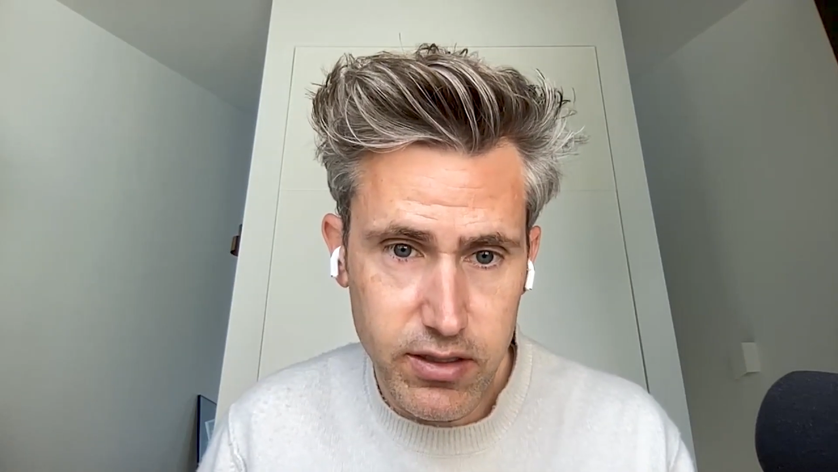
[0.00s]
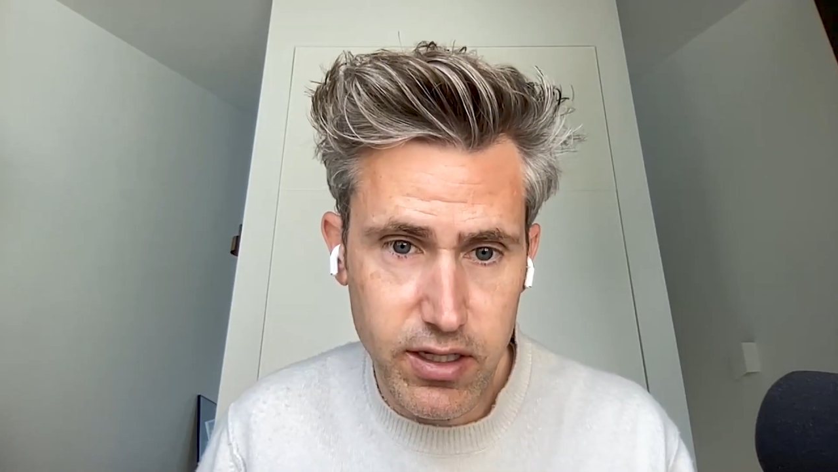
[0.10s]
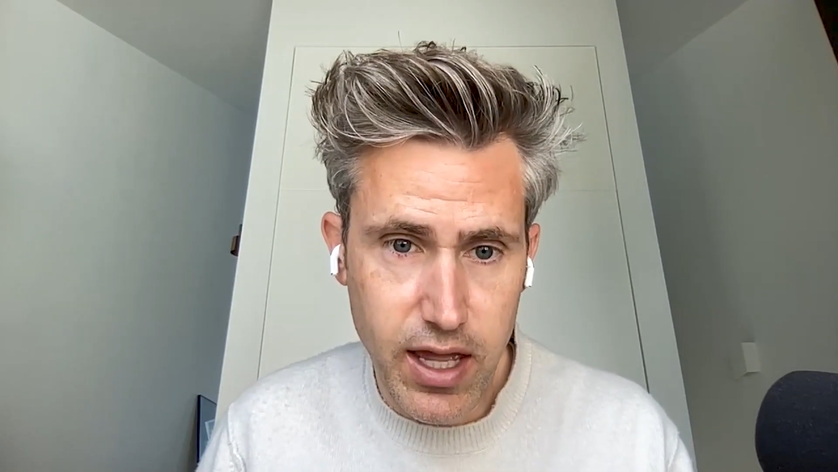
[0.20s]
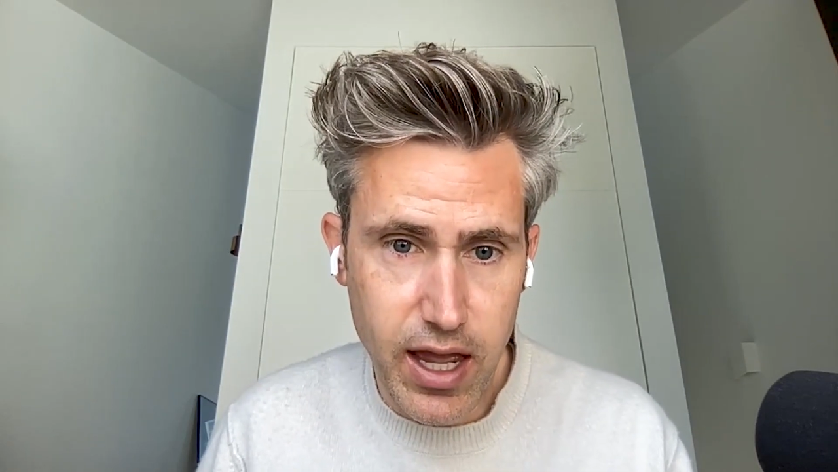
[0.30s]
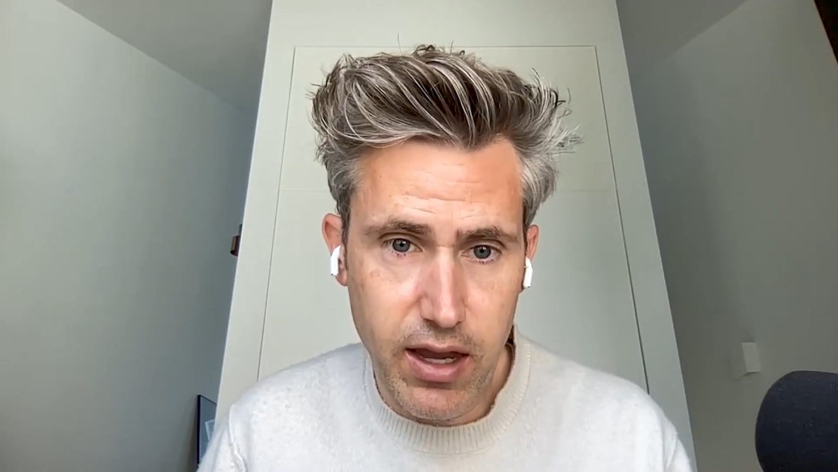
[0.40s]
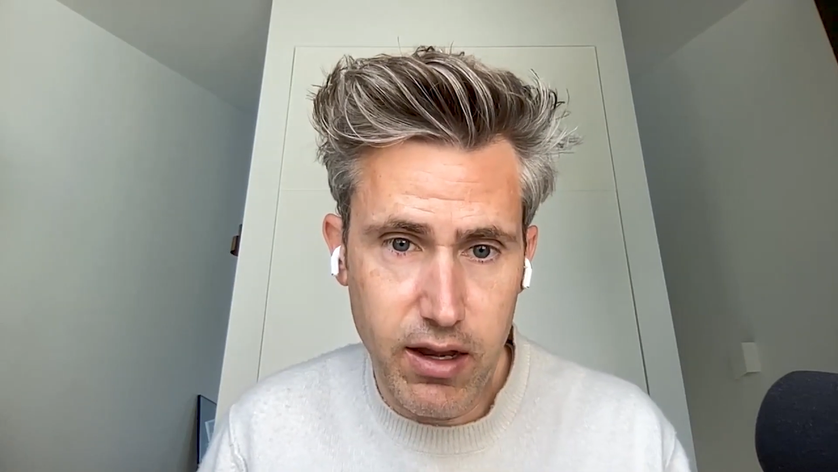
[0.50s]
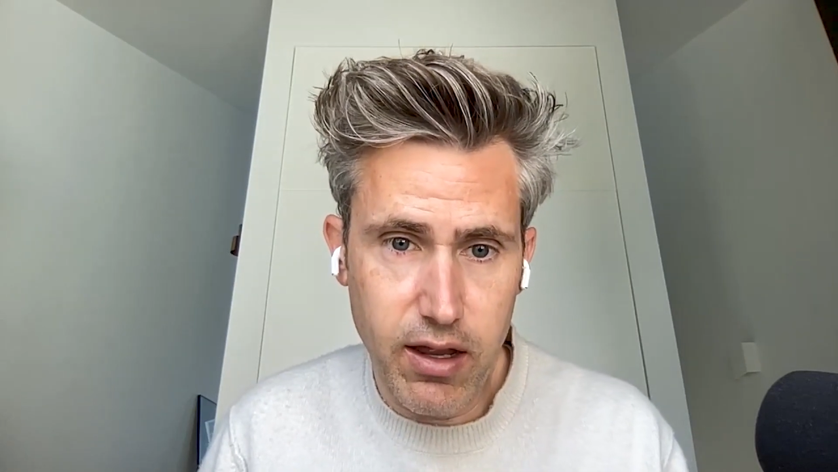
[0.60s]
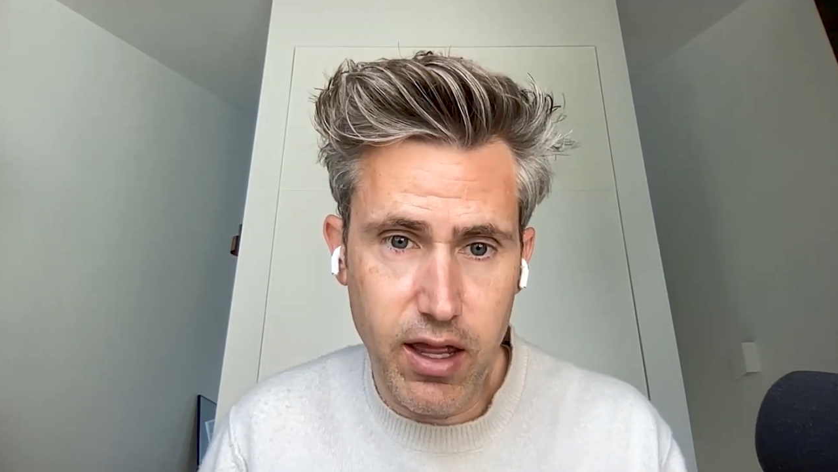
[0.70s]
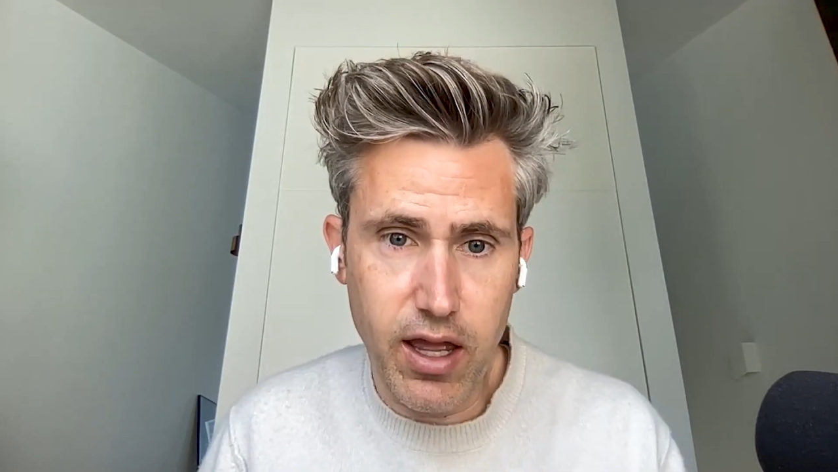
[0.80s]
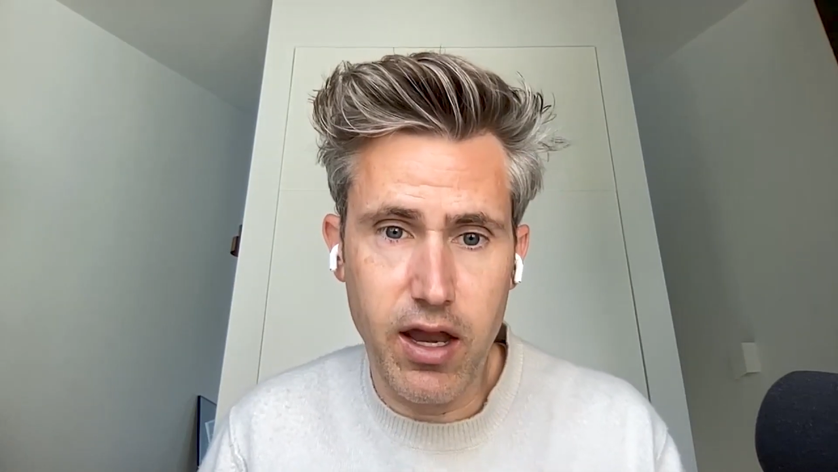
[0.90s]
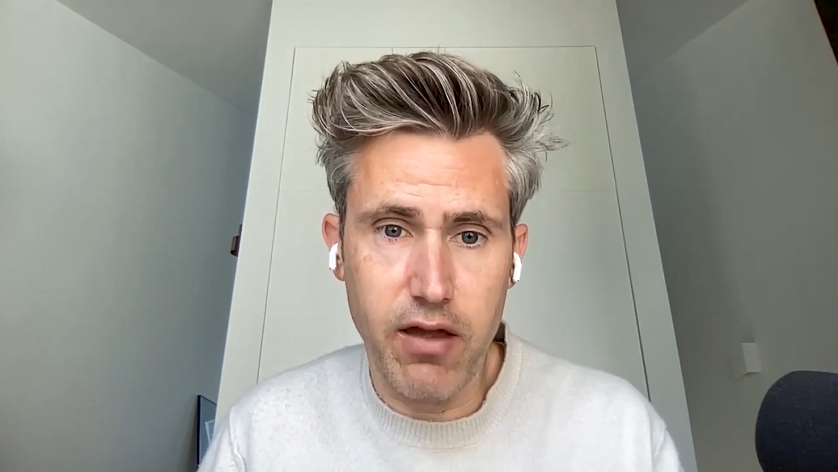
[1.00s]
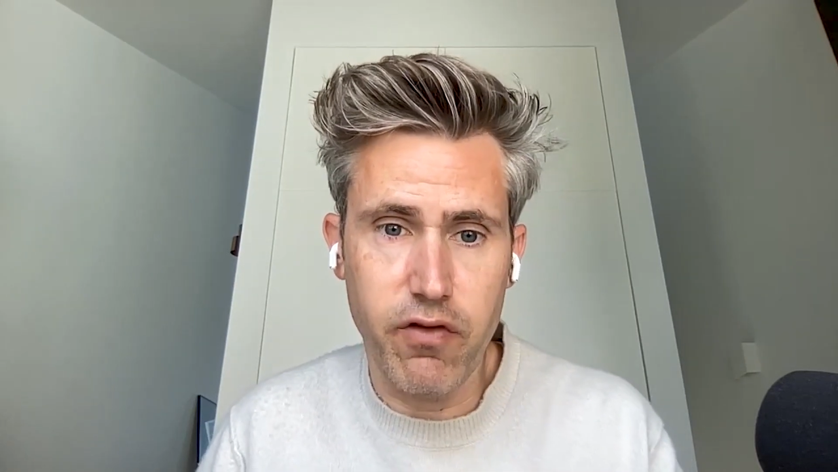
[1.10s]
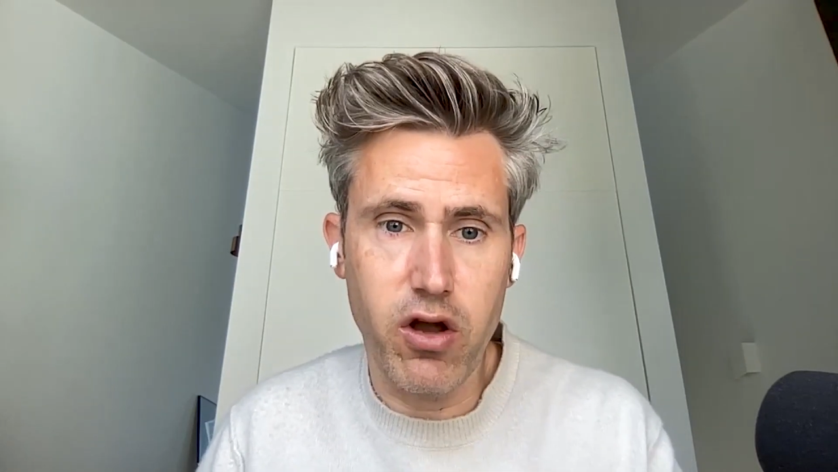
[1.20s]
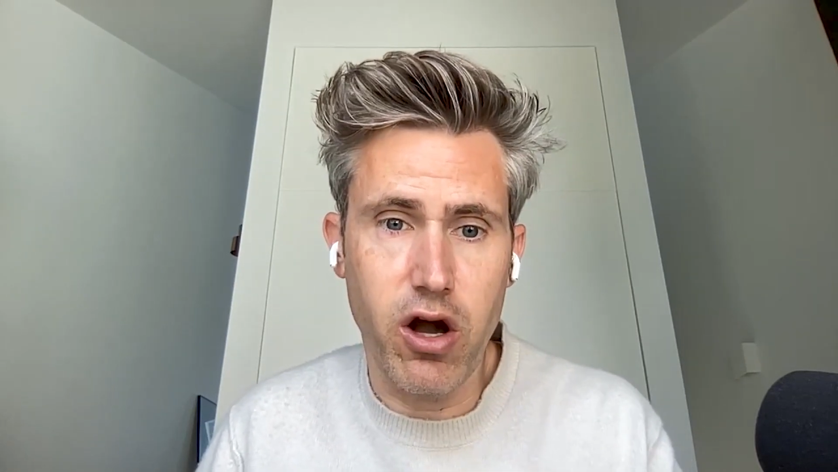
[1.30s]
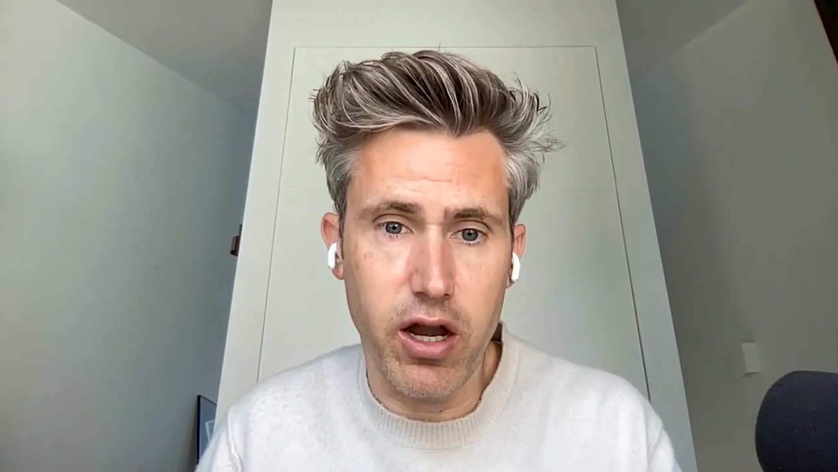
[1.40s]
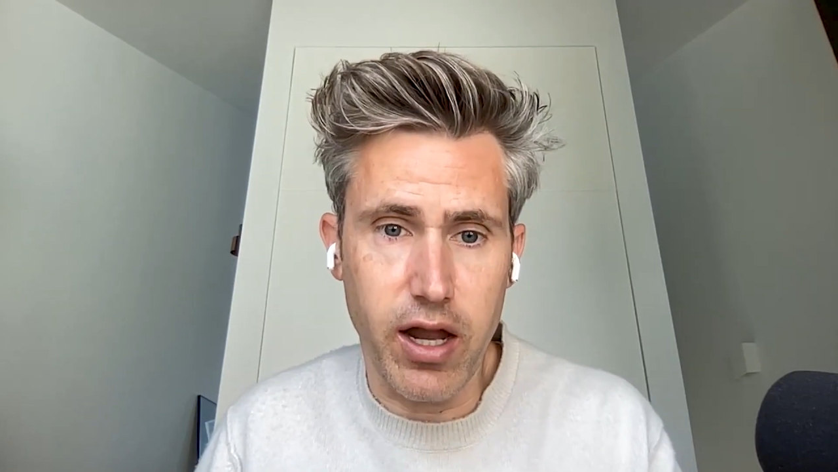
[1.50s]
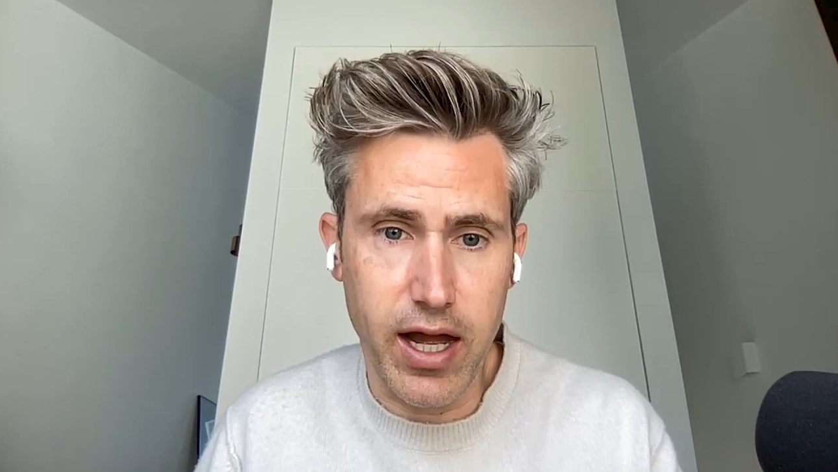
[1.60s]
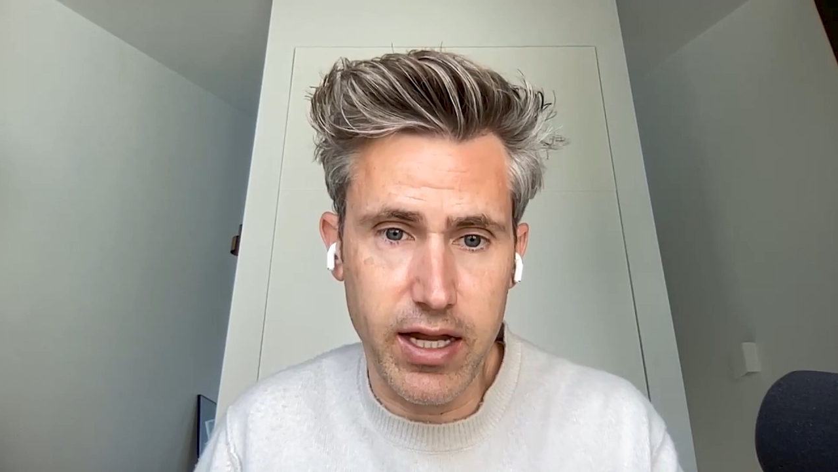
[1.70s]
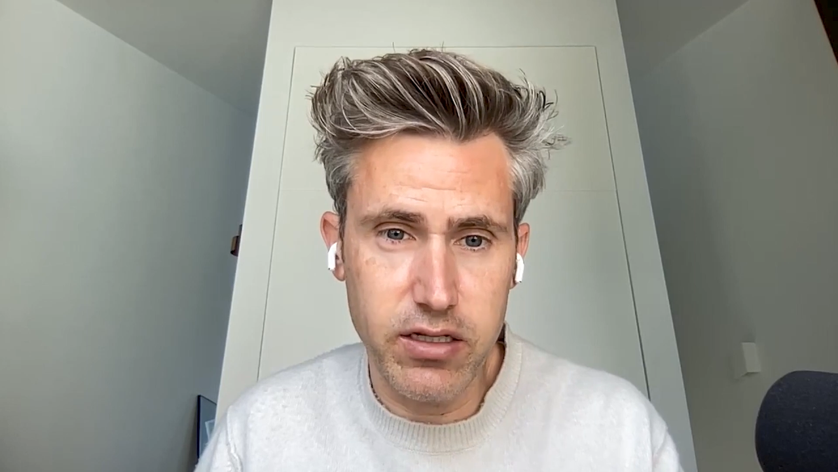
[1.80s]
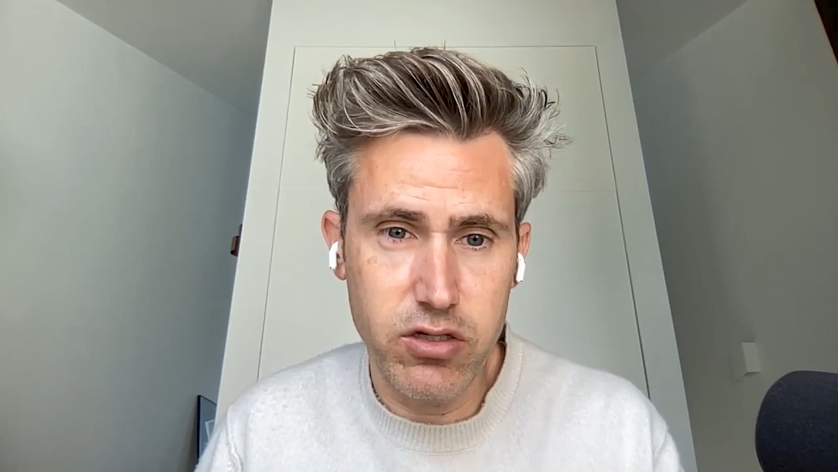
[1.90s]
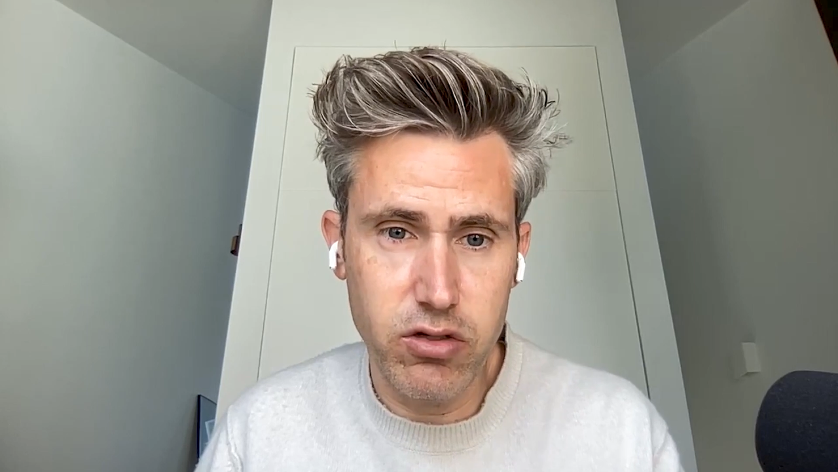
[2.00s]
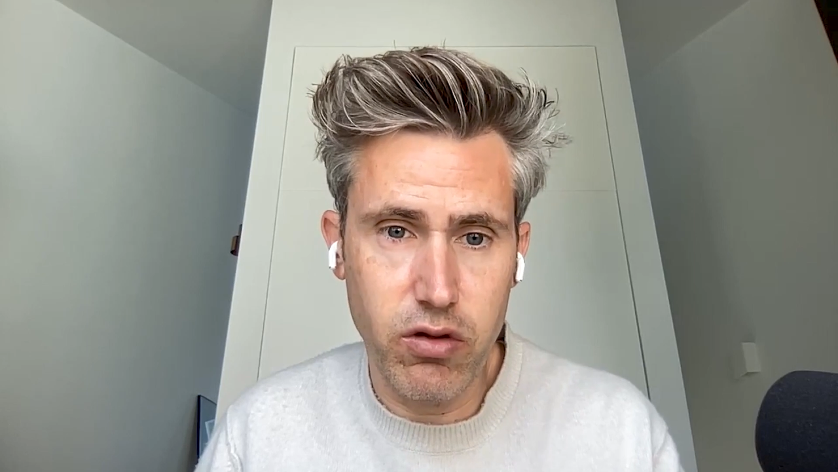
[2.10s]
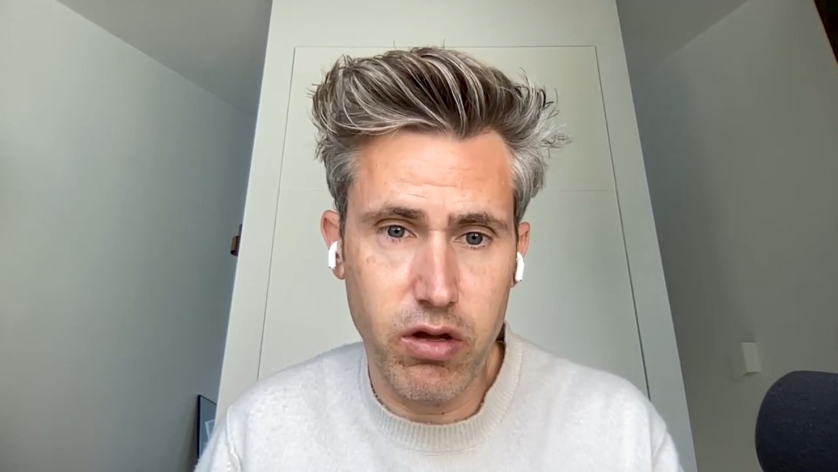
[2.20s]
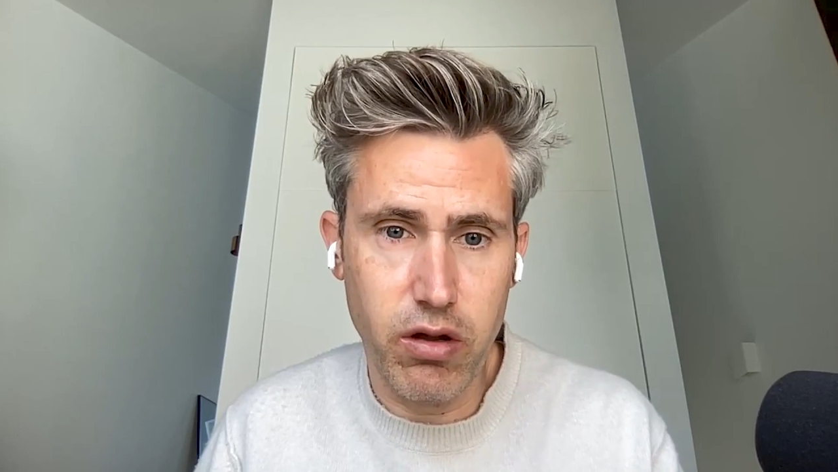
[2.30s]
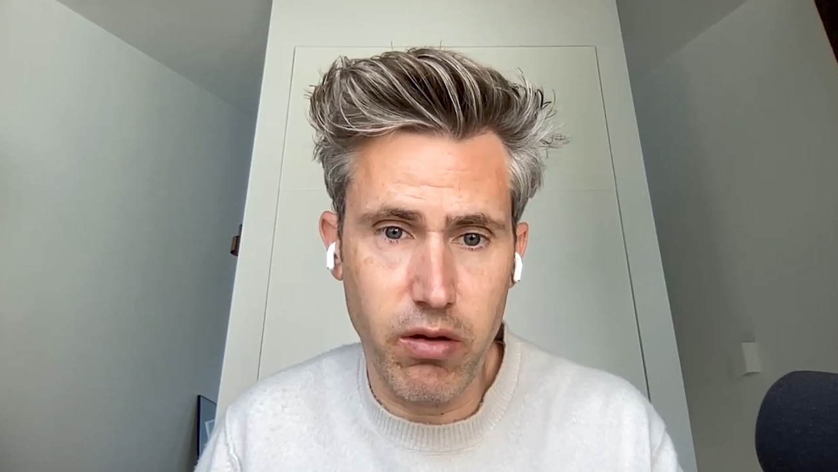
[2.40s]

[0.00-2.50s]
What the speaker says: to that and have caught on to